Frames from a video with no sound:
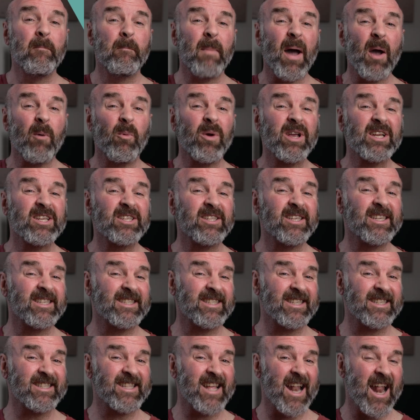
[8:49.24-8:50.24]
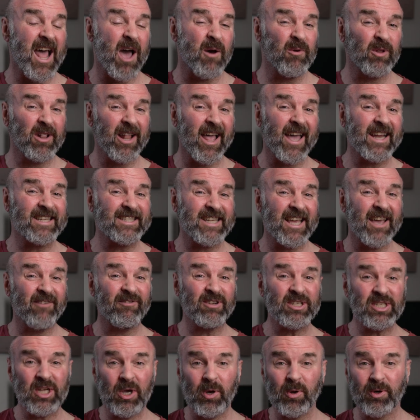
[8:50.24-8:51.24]
My wish list is that I would like to have
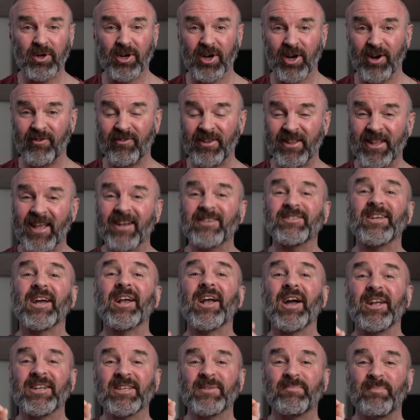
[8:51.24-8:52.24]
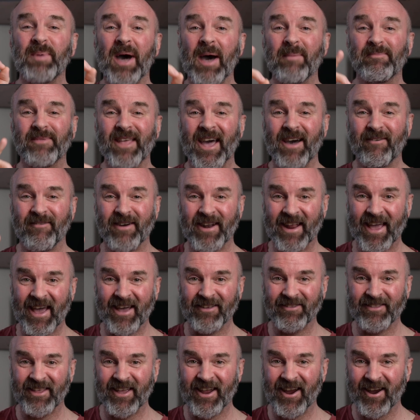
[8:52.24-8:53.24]
a tone curve in there, so I'm going to just pop that one
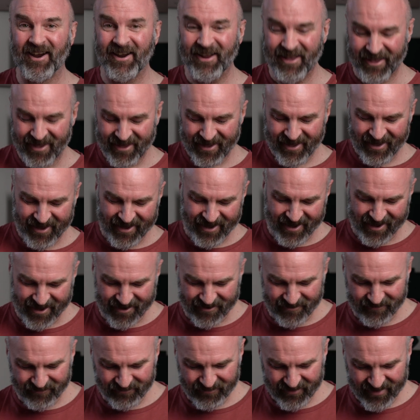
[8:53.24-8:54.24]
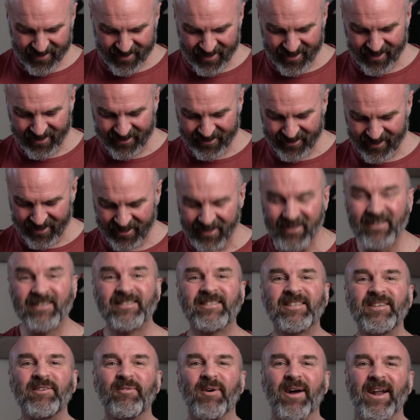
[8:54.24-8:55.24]
out there um, and and
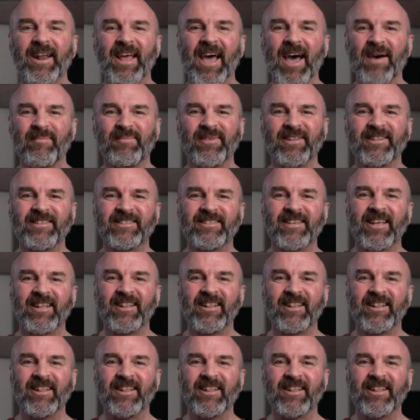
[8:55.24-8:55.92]
see what happens.